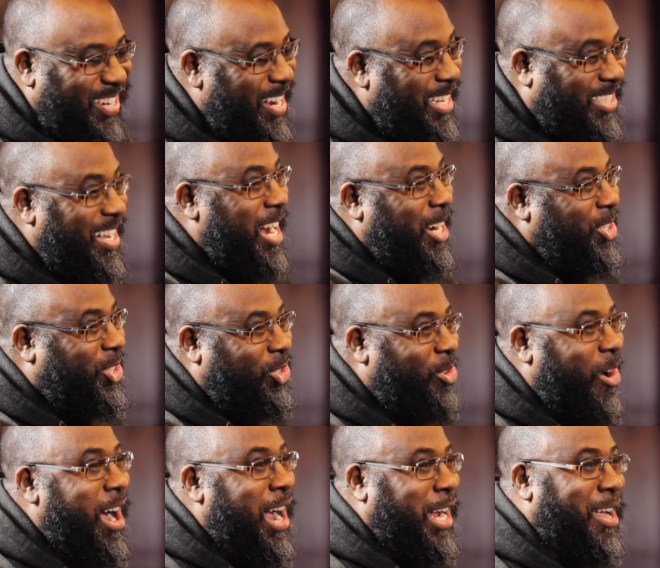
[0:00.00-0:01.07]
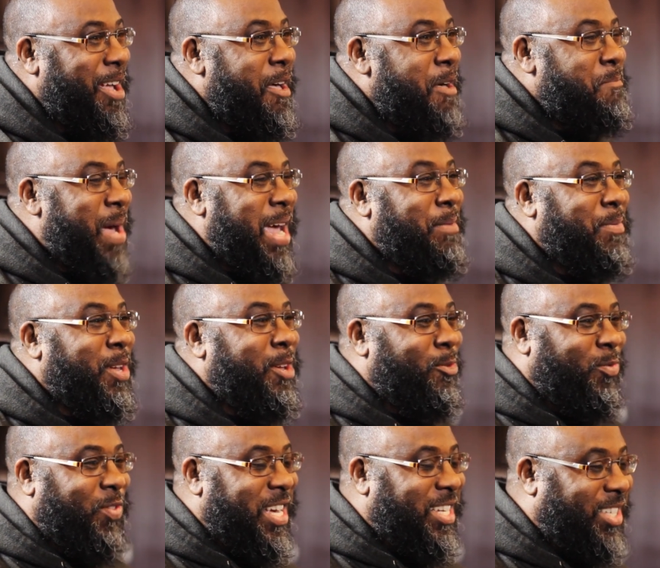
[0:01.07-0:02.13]
that's not a strike. Maybe
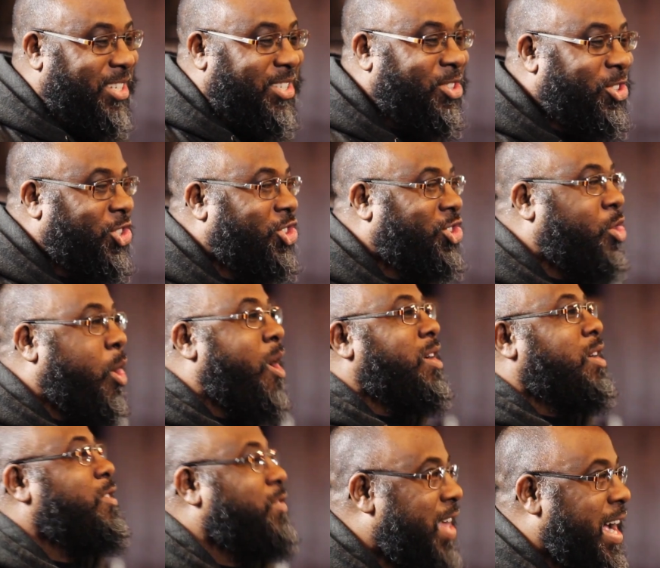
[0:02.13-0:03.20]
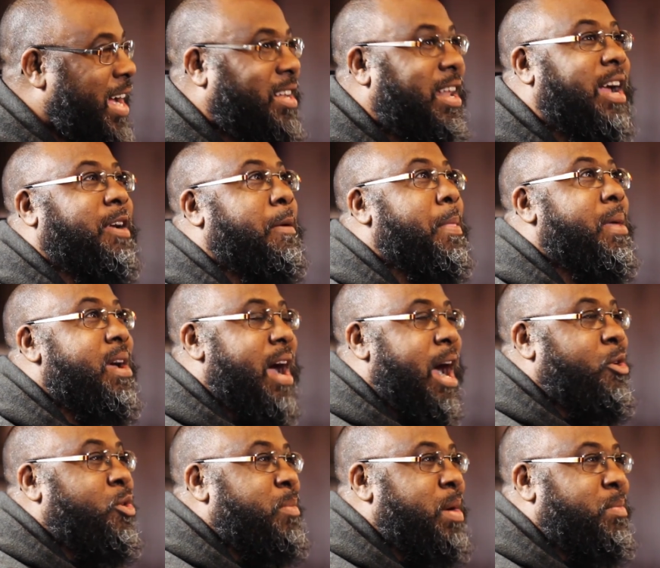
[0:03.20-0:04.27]
this is the start of that. Like,
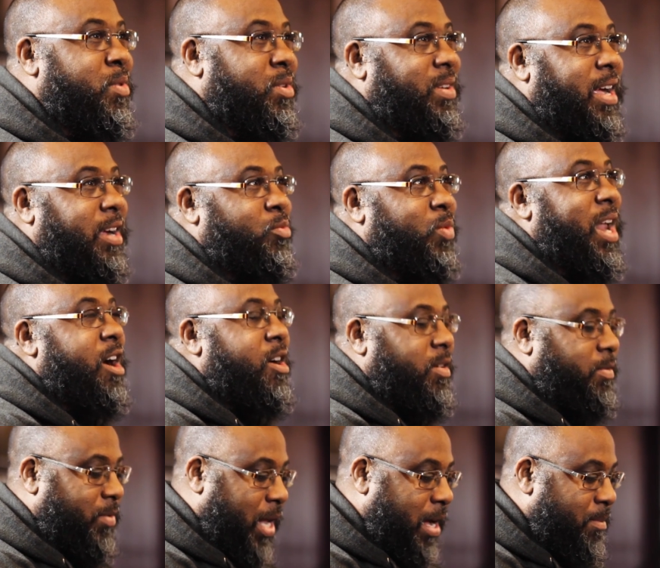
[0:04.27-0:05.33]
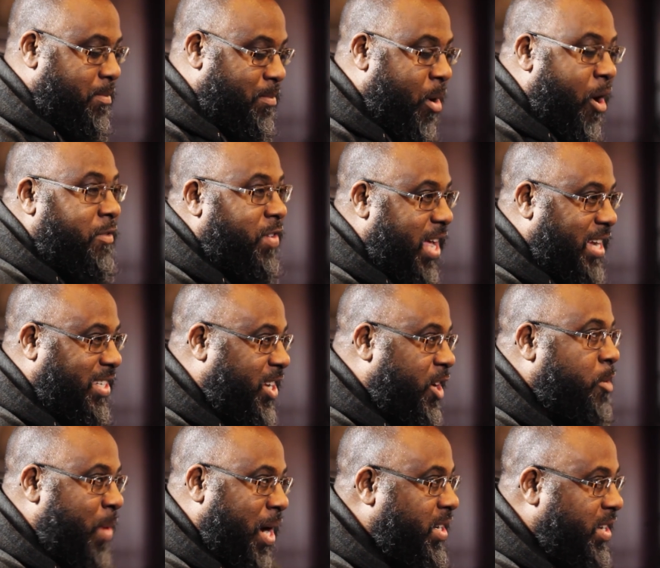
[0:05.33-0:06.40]
I remember, like, when I heard, like, Marvin Gaye's
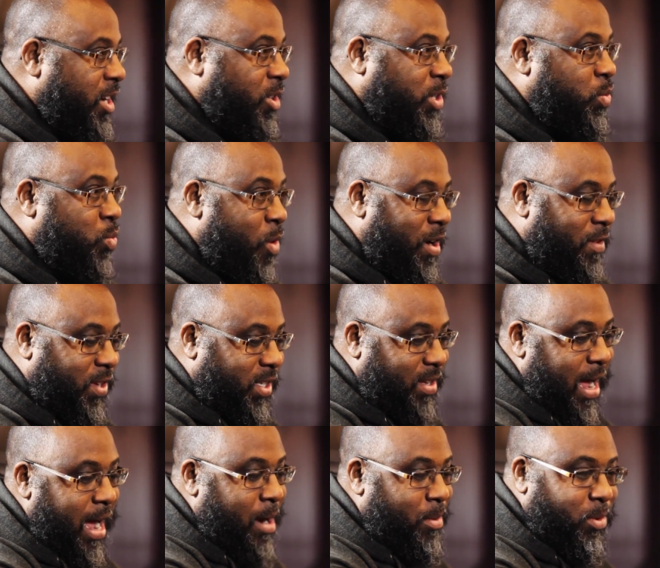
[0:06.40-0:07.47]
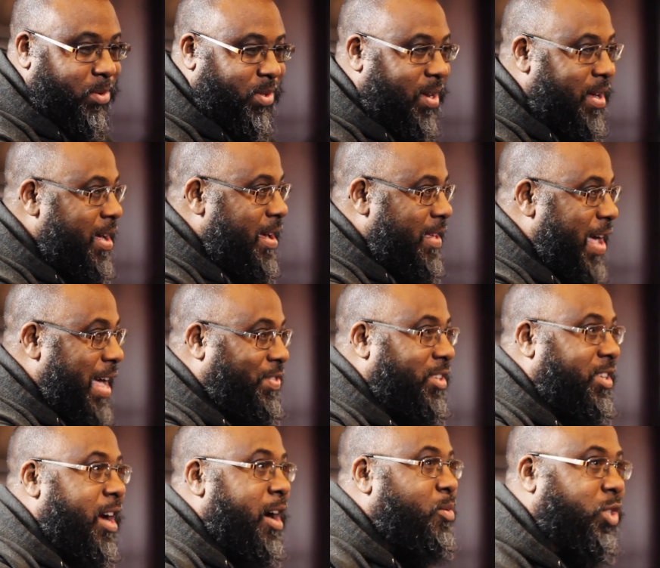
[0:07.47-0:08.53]
Hear My Dear is one of his albums at the
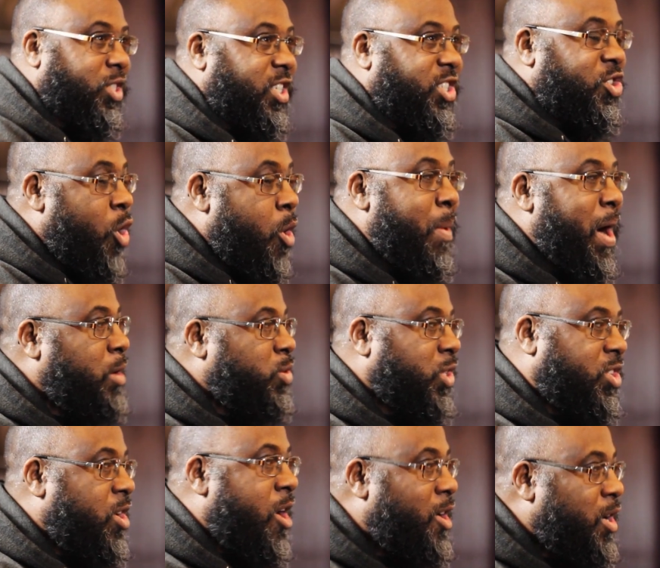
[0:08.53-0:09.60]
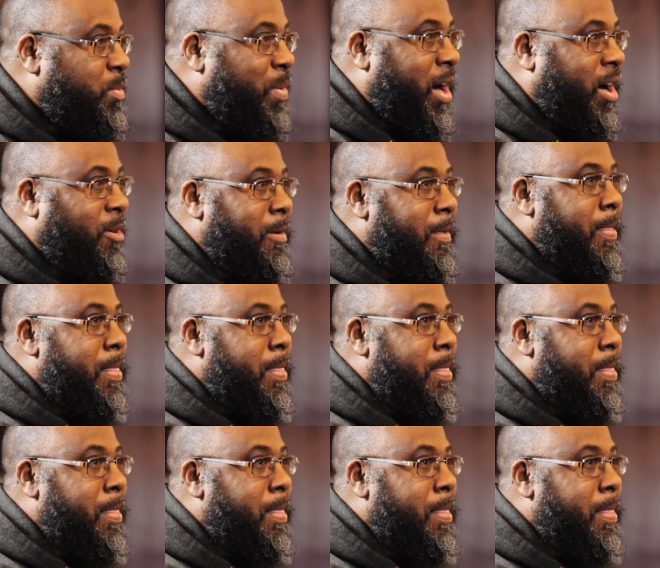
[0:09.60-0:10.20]
time was just nobody was talking about.